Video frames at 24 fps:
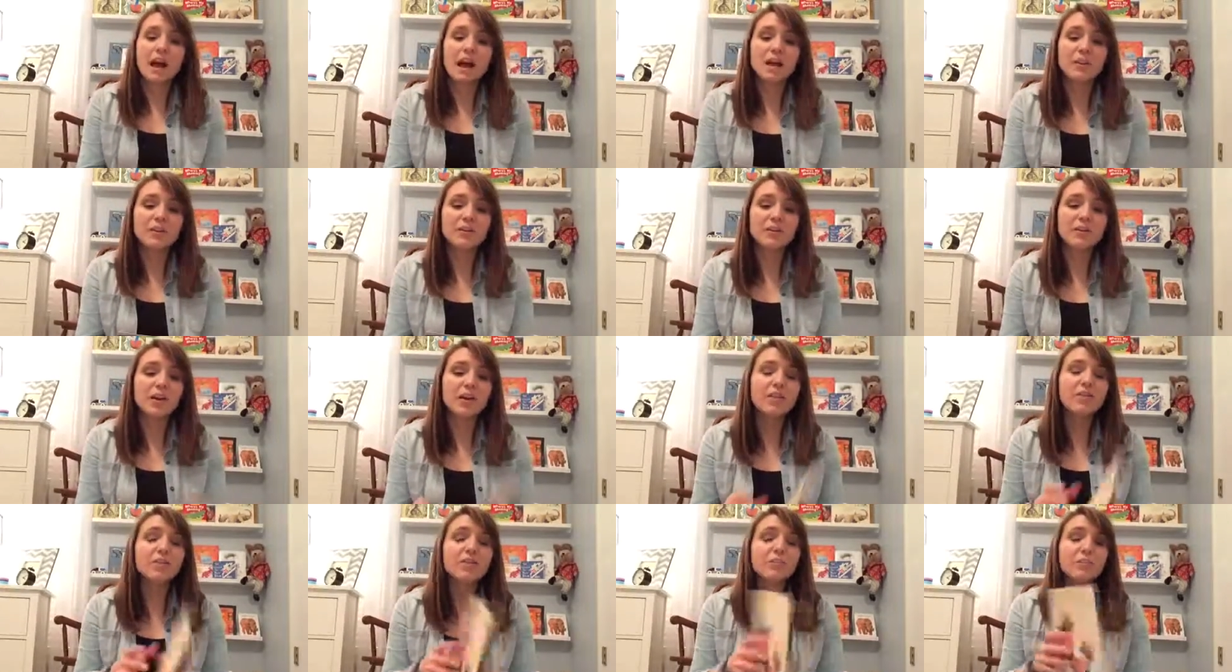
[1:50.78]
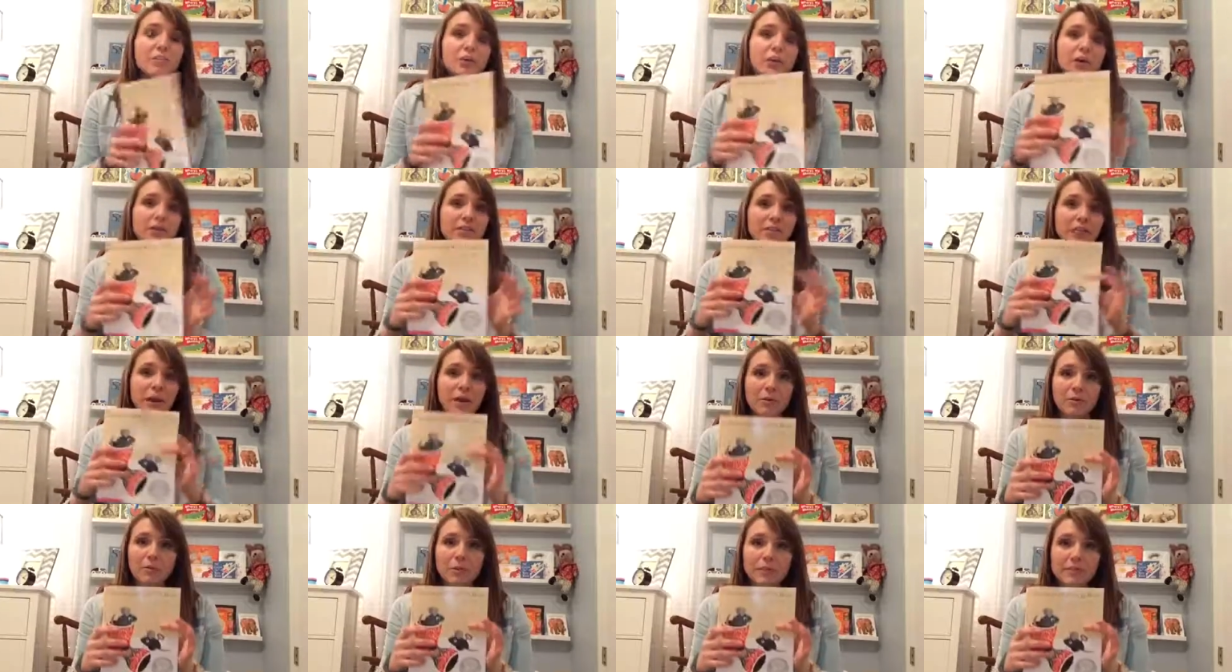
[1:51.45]
Another book
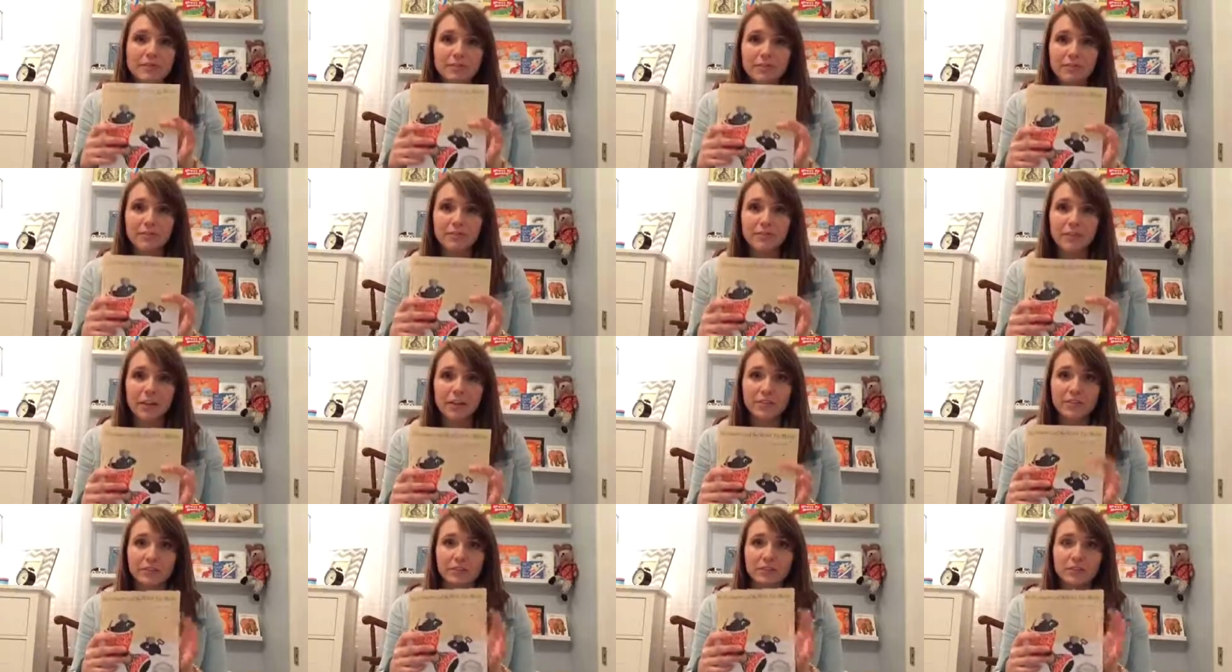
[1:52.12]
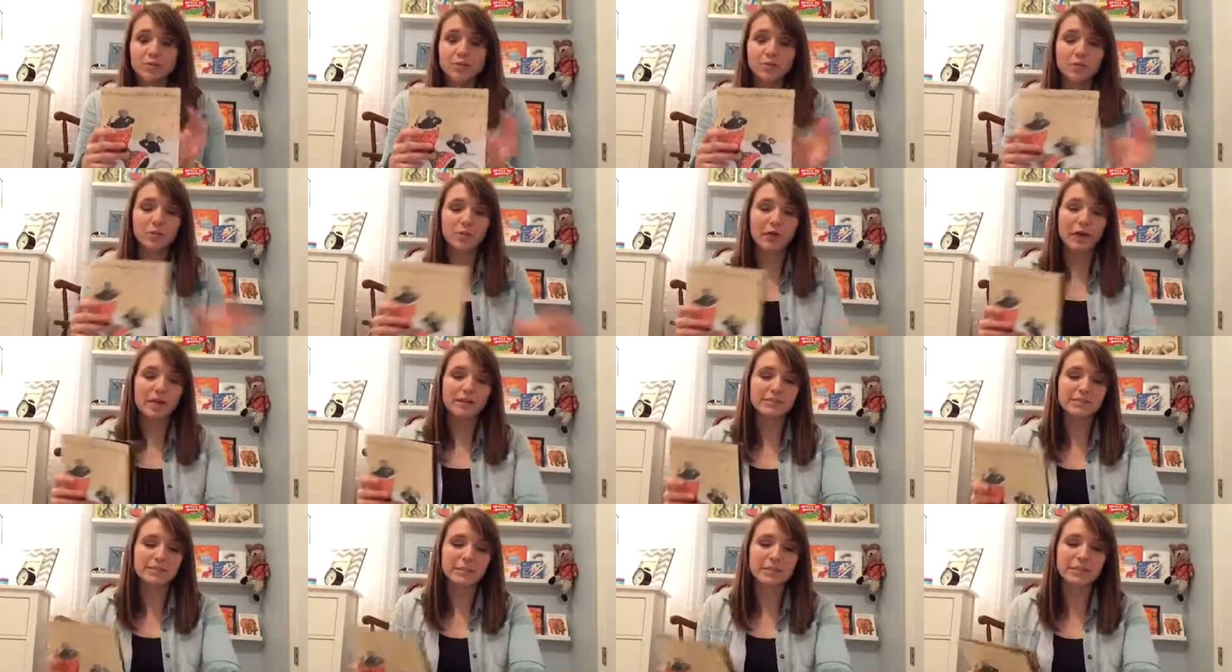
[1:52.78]
that I recently found through
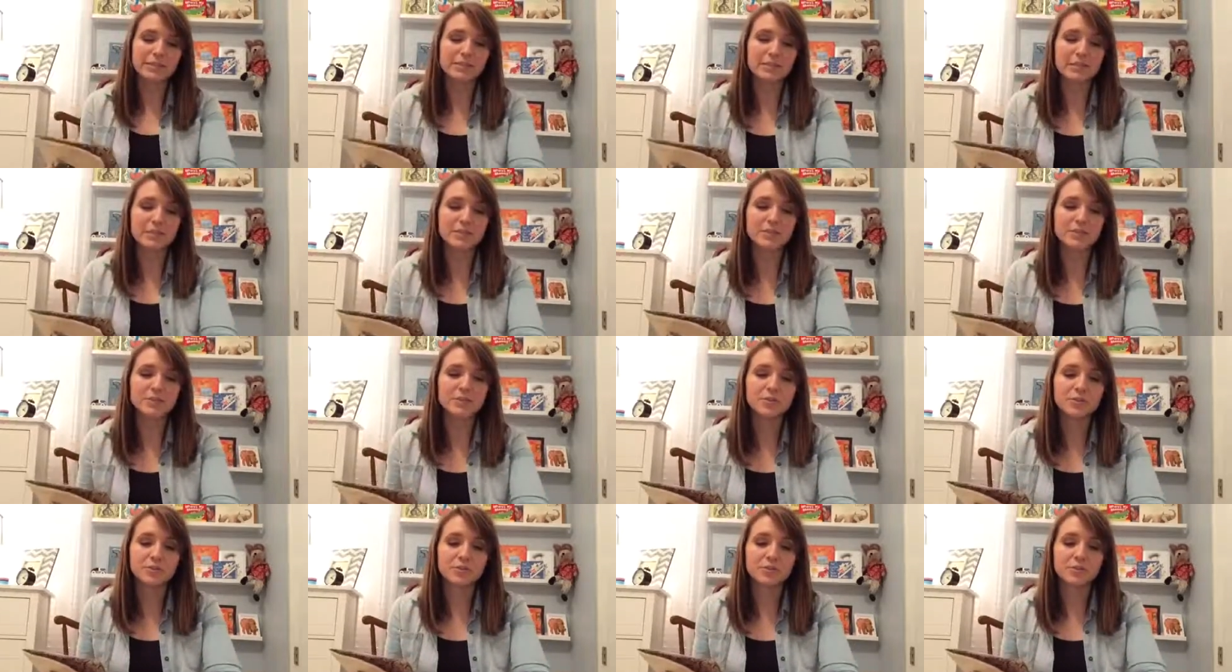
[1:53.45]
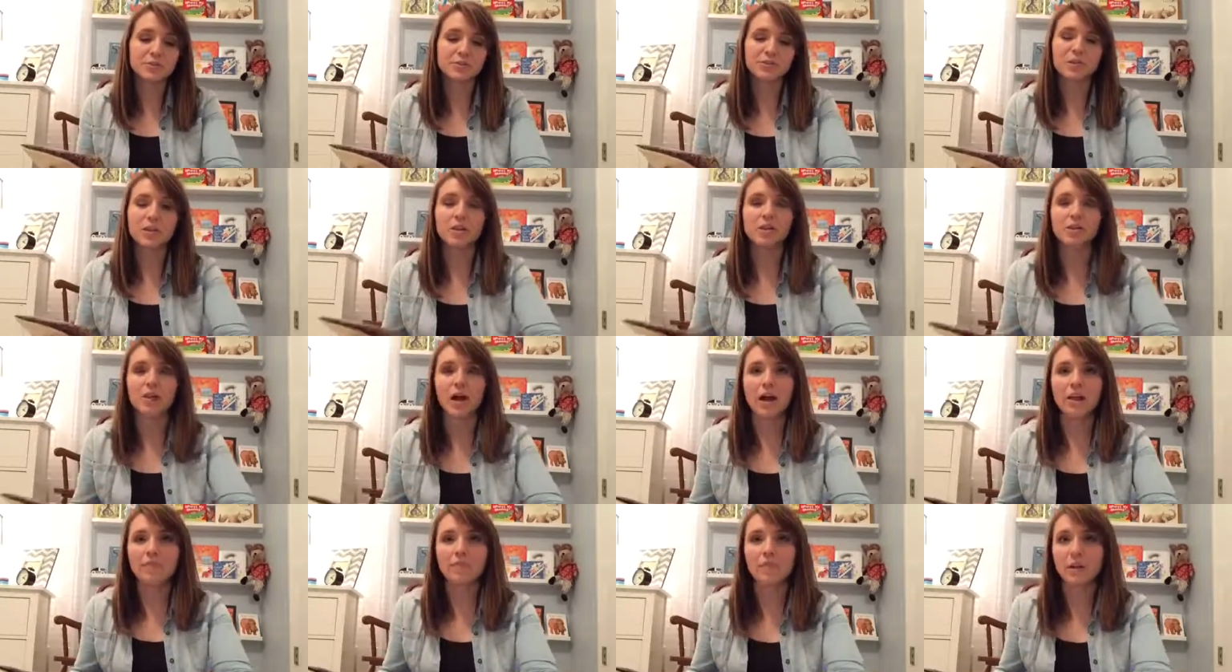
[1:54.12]
Scholastic, because I do use a
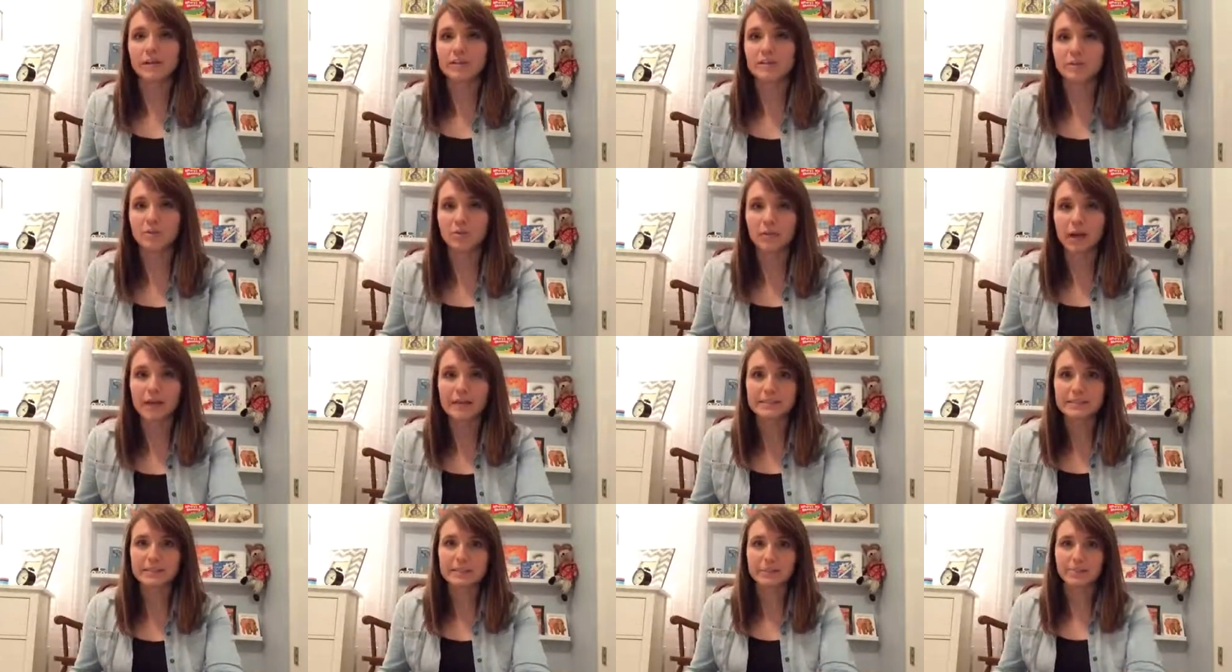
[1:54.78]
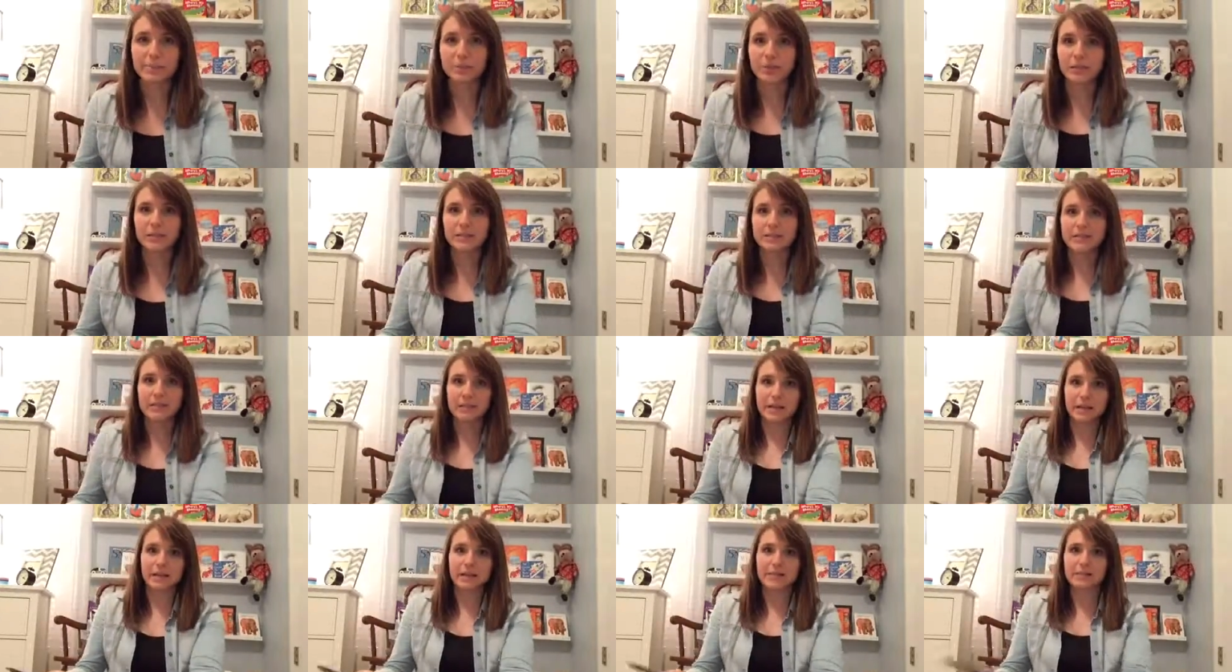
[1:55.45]
lot of my Scholastic points
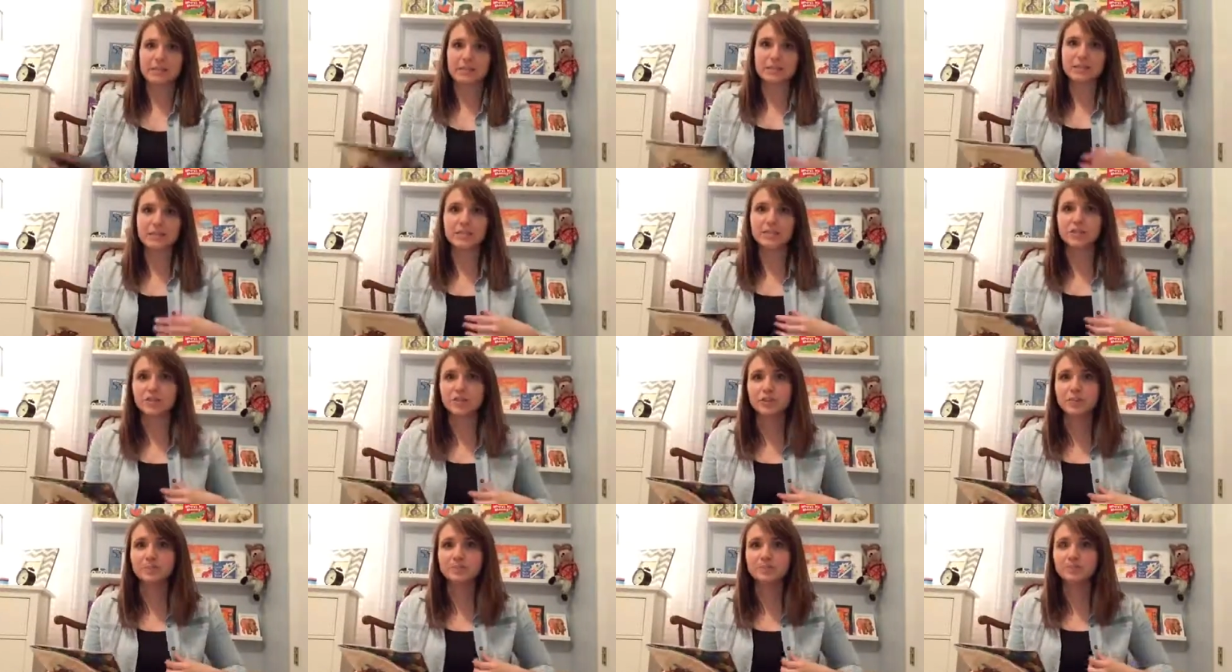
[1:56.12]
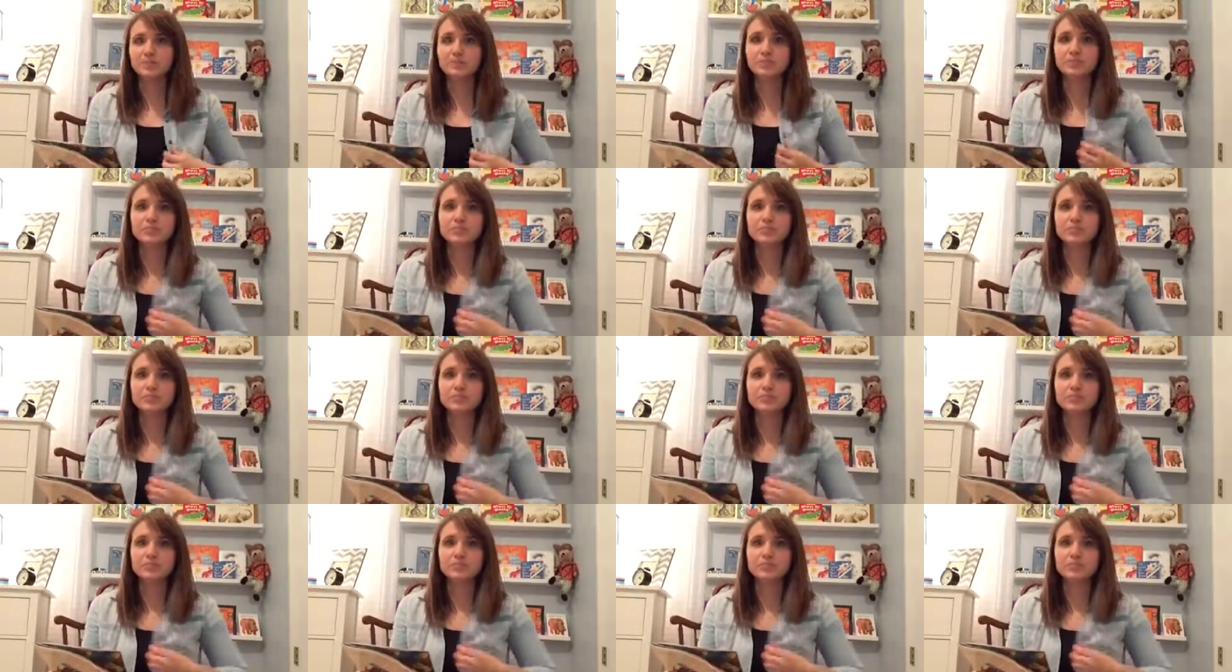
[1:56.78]
that I get as a teacher